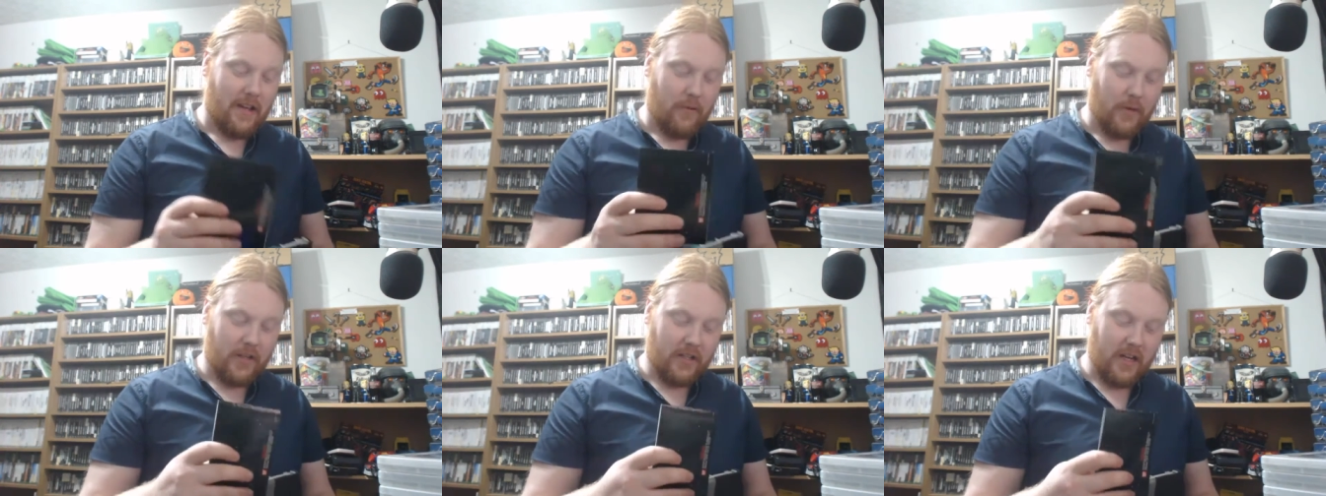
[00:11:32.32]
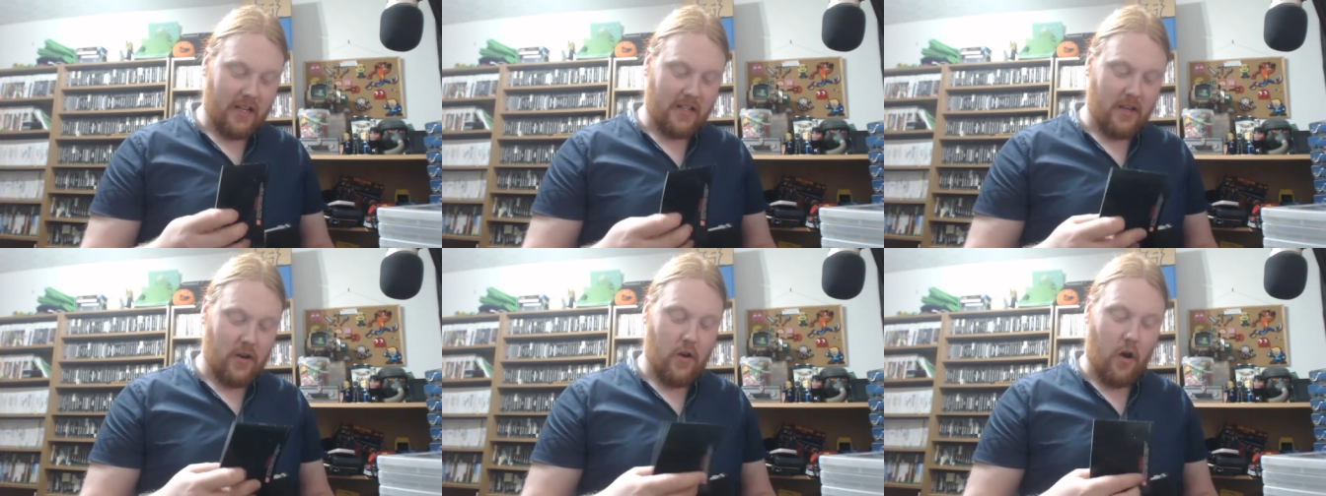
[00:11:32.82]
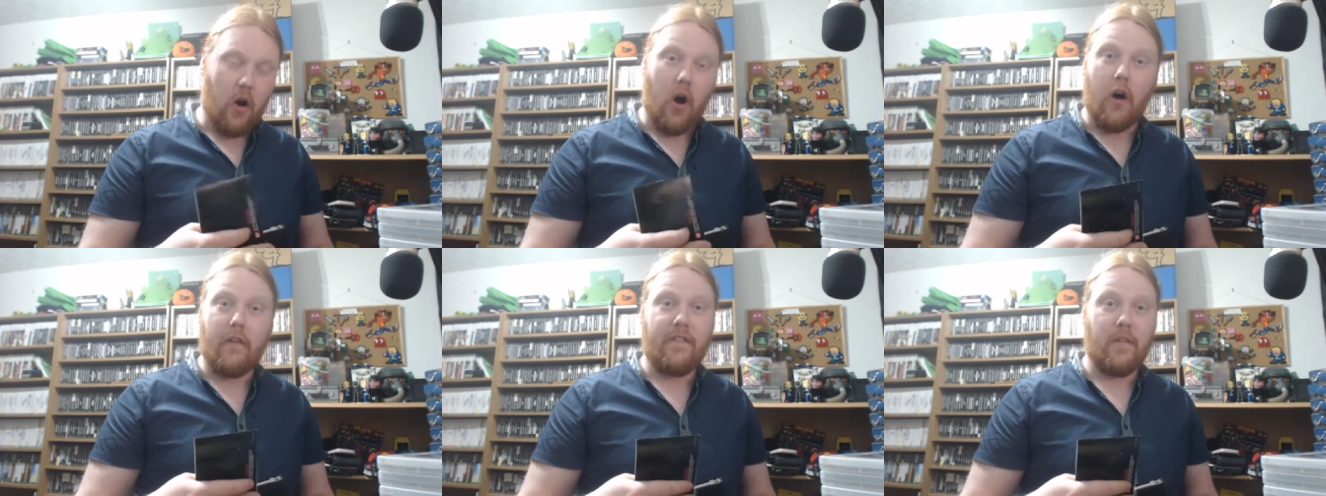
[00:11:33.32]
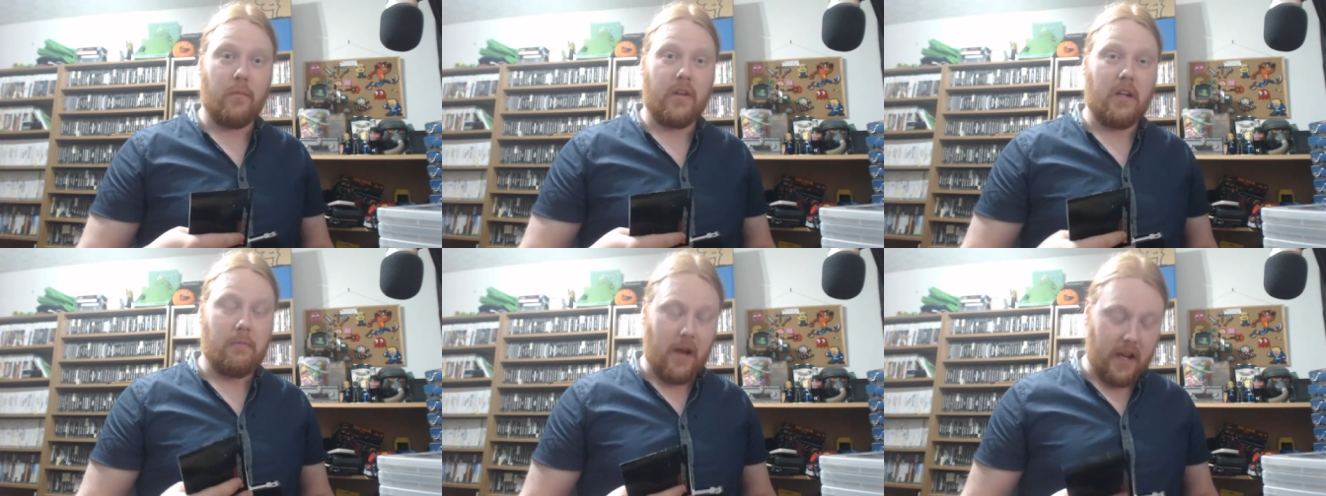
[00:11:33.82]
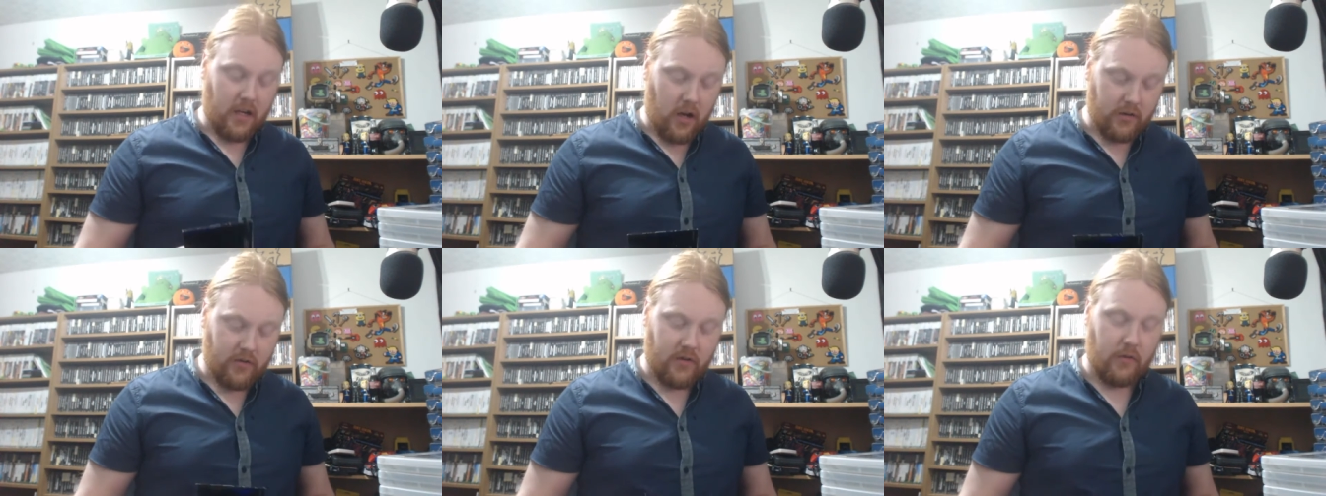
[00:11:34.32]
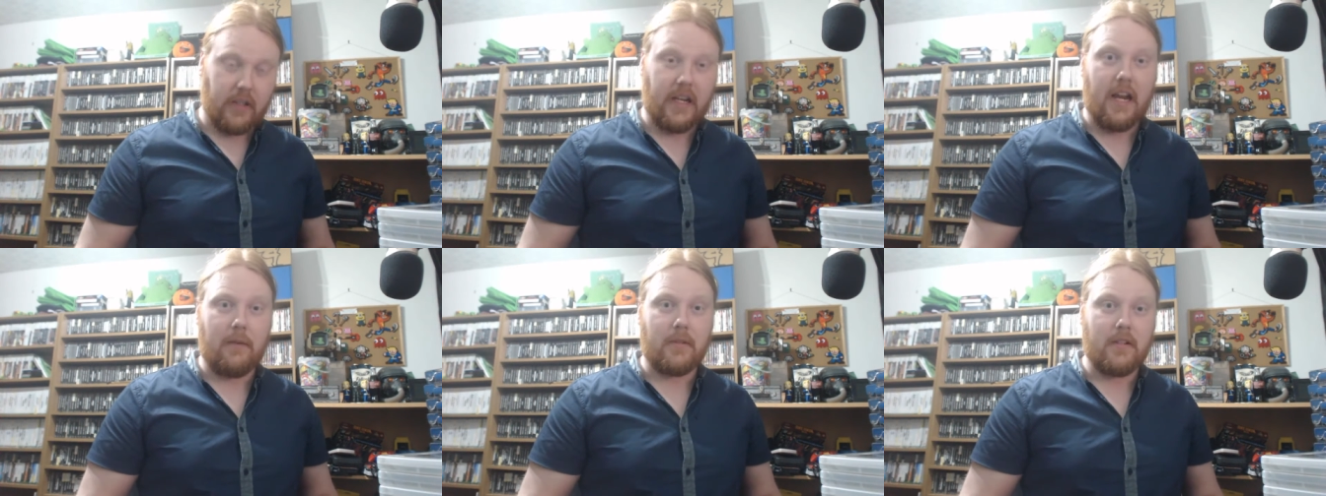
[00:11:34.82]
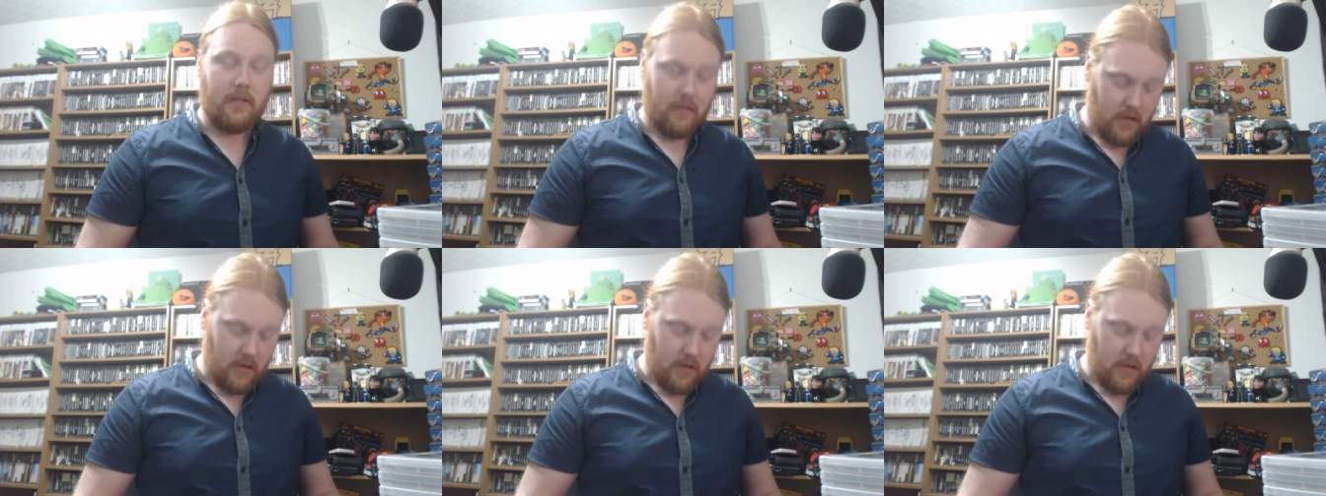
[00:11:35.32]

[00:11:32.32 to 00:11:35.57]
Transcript: which is not often when you buy cartridge-only games.